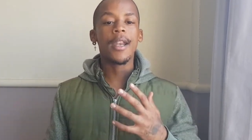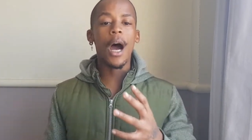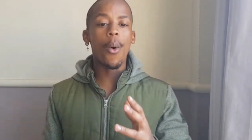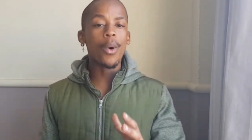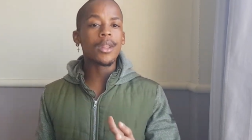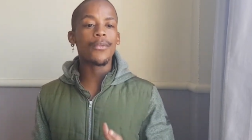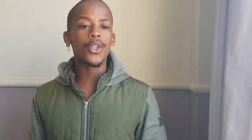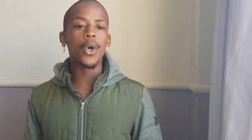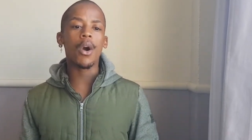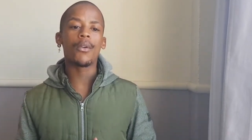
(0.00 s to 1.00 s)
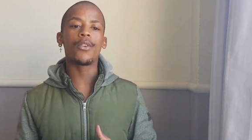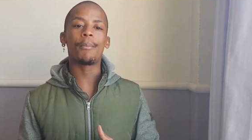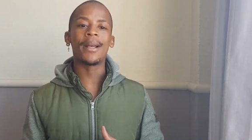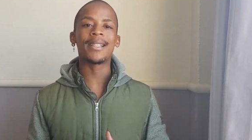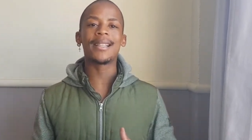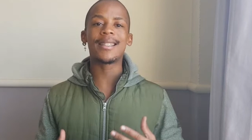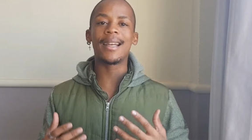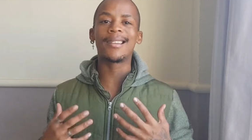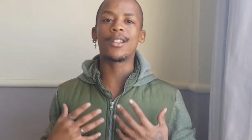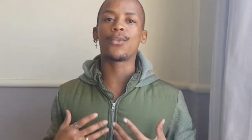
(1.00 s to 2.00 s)
Now with the photography business,
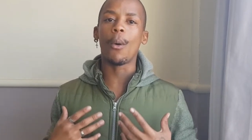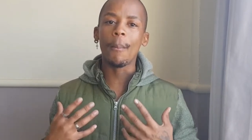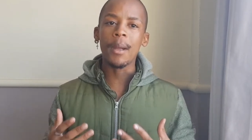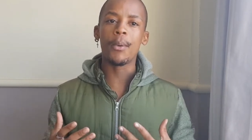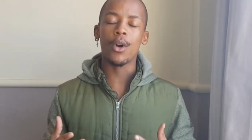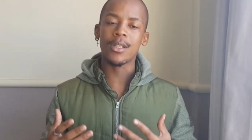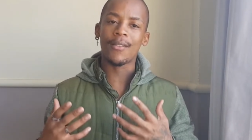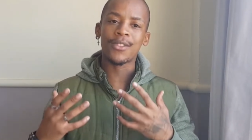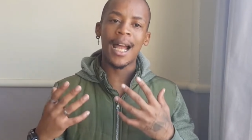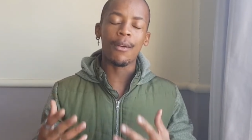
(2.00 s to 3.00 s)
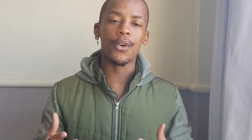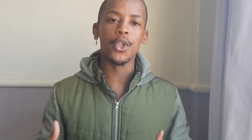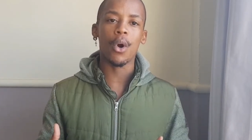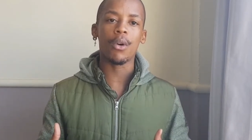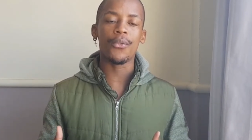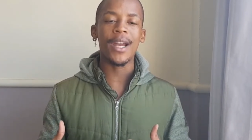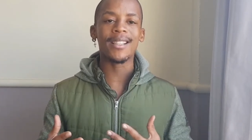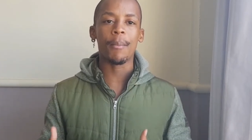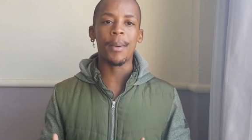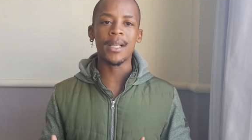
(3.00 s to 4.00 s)
take this from me, because I've done photography as
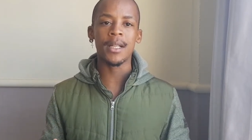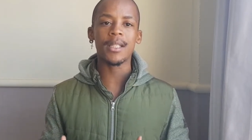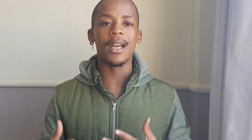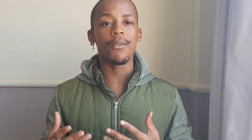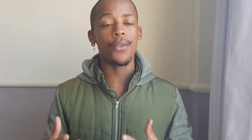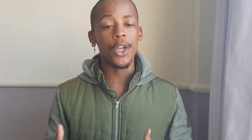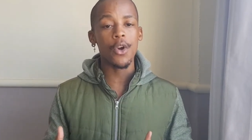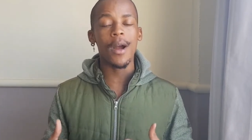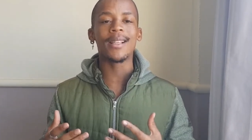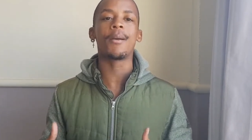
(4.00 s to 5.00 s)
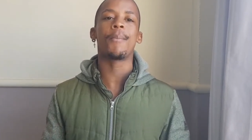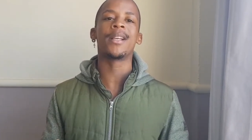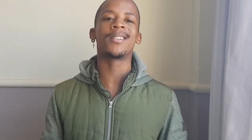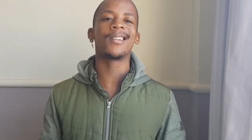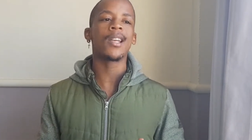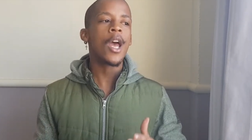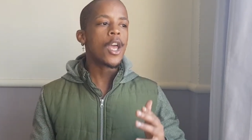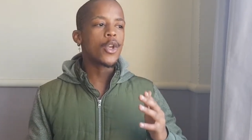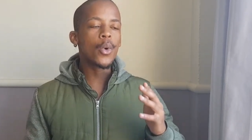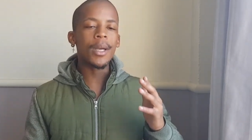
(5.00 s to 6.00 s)
a business and video as a
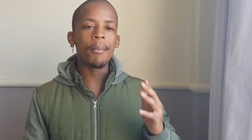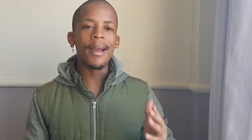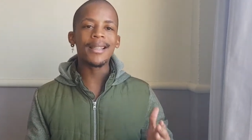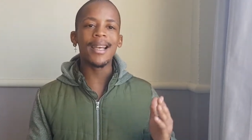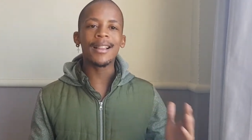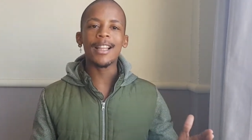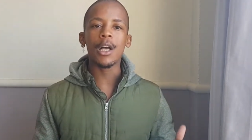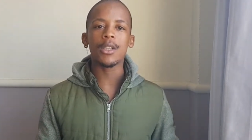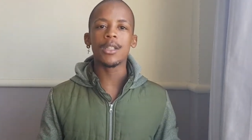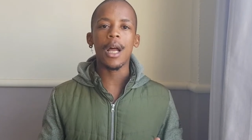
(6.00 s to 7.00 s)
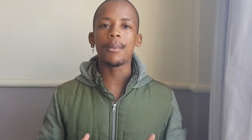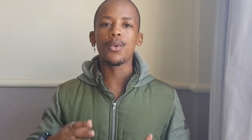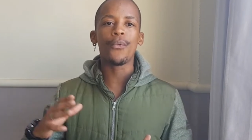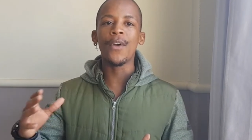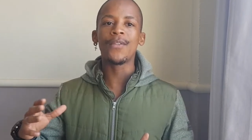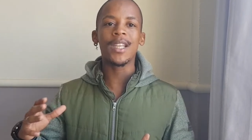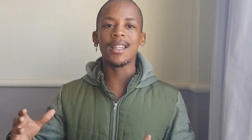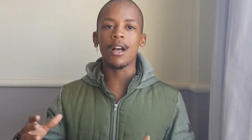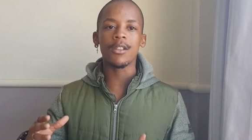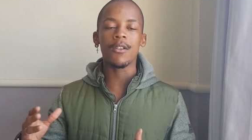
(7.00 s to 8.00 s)
business, you can make 10,000 up to
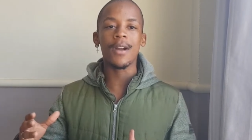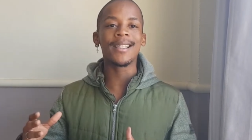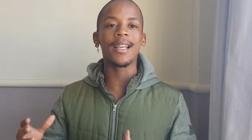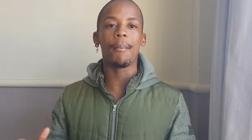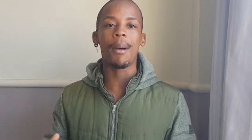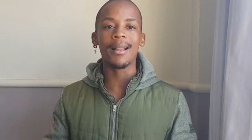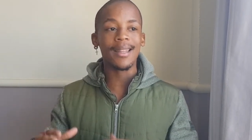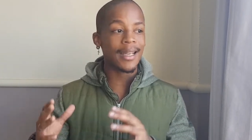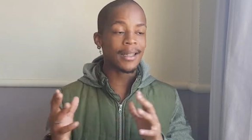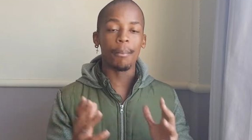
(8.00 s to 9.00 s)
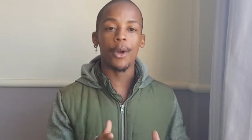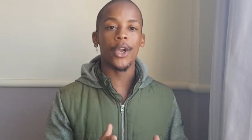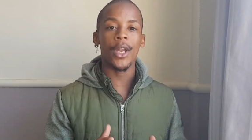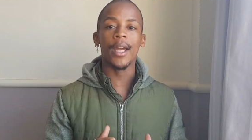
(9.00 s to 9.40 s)
50,000 rands a month in the beginning,